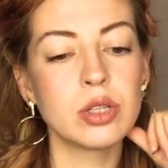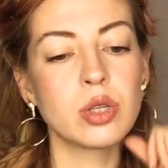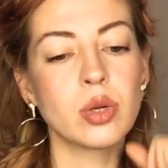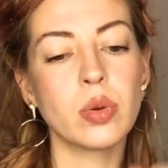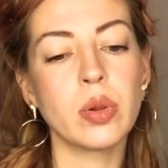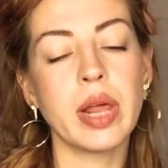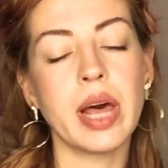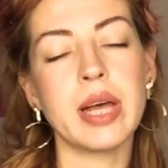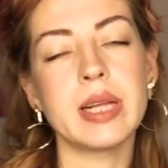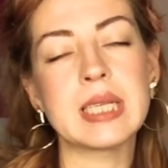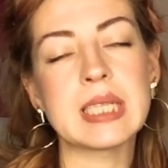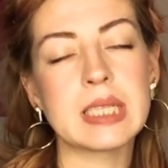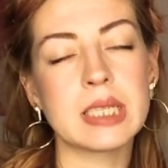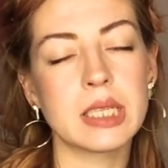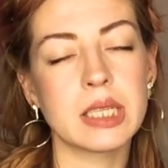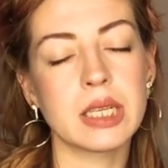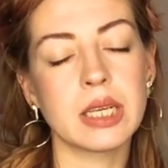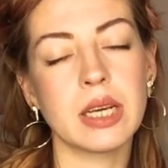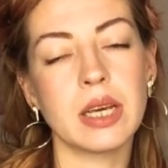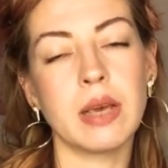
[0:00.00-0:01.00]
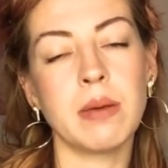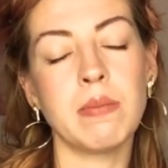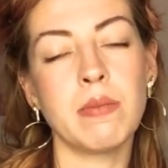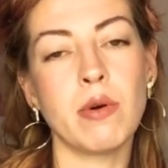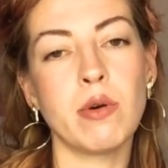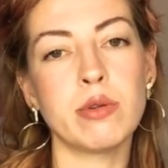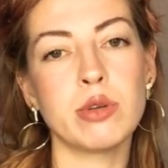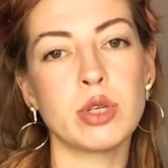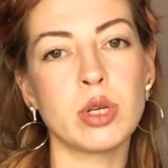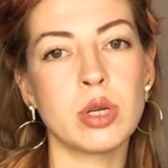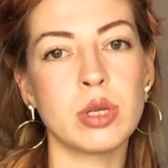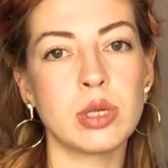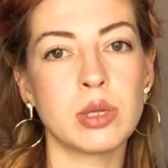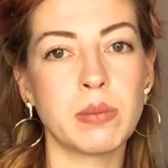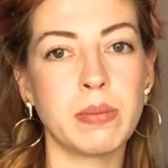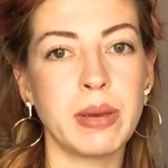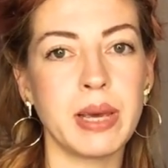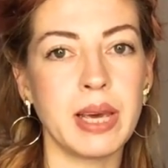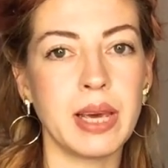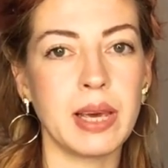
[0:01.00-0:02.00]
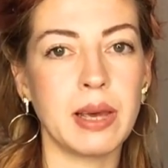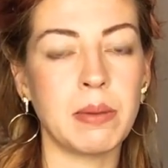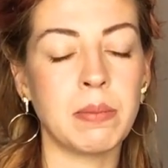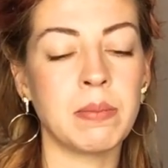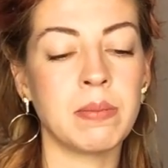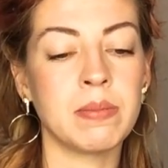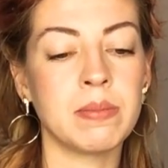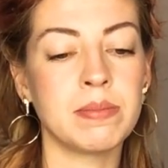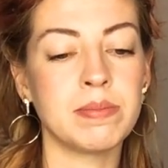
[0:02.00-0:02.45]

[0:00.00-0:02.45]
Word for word: To let emotions be.